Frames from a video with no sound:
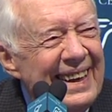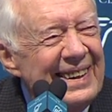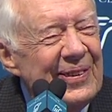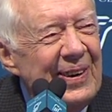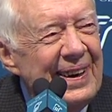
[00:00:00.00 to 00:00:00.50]
I
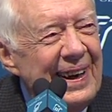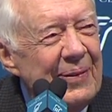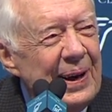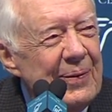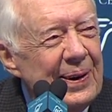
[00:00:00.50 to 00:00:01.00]
think right now
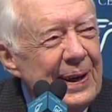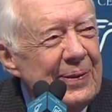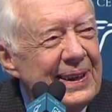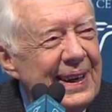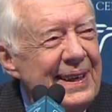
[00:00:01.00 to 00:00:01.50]
we have
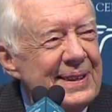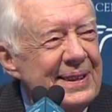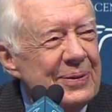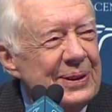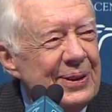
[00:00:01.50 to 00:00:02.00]
eleven
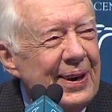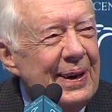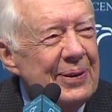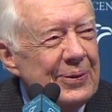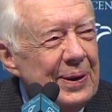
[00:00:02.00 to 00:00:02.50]
cases. We started
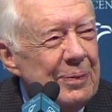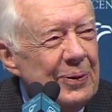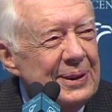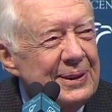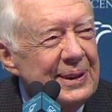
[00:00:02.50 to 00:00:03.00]
out with three
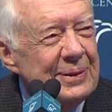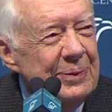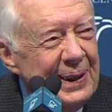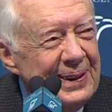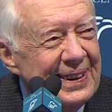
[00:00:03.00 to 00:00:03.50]
point six
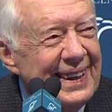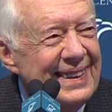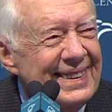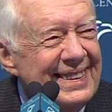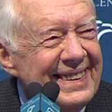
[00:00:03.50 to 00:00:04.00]
million
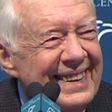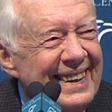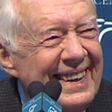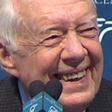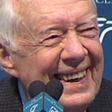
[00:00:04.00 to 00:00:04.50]
cases.
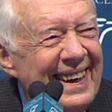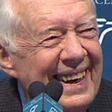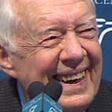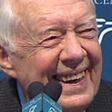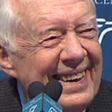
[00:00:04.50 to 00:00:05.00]

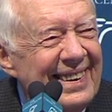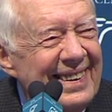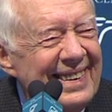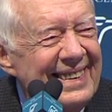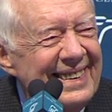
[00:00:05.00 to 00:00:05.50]
And
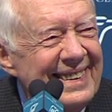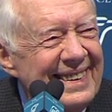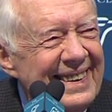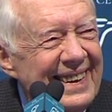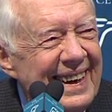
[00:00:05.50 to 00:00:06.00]
uh,
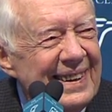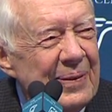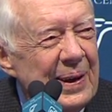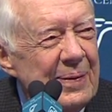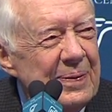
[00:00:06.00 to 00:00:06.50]
I
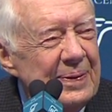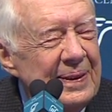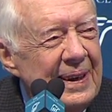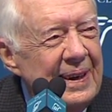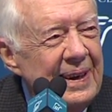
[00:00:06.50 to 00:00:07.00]
think we have
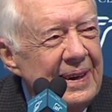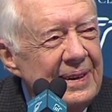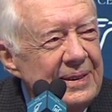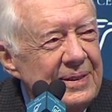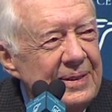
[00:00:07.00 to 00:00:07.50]

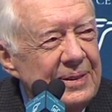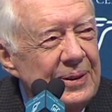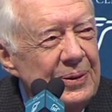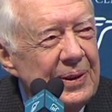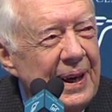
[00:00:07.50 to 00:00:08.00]

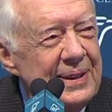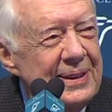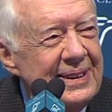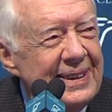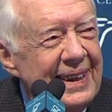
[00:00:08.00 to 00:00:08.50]
two
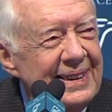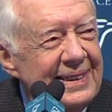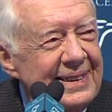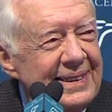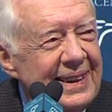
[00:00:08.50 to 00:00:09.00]
cases in
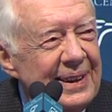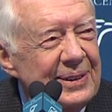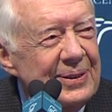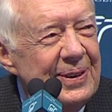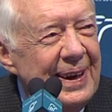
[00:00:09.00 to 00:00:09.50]
South
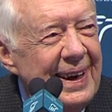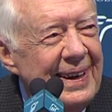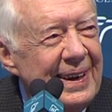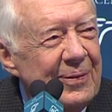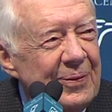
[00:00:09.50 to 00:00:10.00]

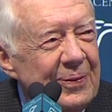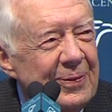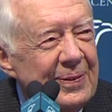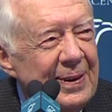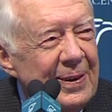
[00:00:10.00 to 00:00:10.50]
Sudan, and
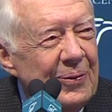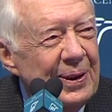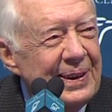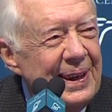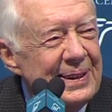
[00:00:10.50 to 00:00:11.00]

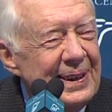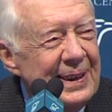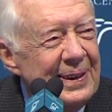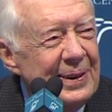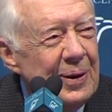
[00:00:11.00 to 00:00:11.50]
one case in
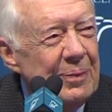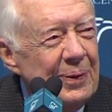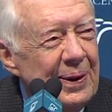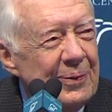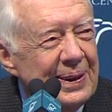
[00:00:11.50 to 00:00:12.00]

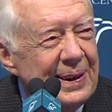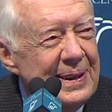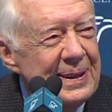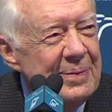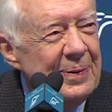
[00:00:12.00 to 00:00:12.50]
Ethiopia, and one
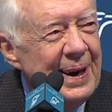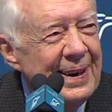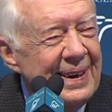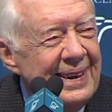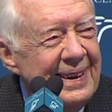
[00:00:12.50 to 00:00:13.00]
case in
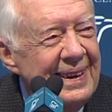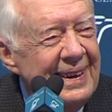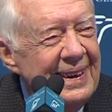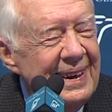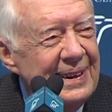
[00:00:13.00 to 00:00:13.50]
Mali,
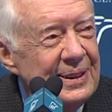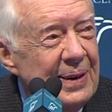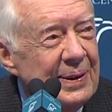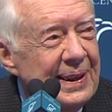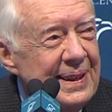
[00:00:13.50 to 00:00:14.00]
and
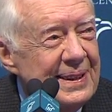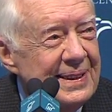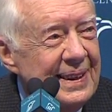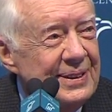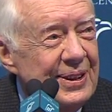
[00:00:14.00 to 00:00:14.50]
seven cases in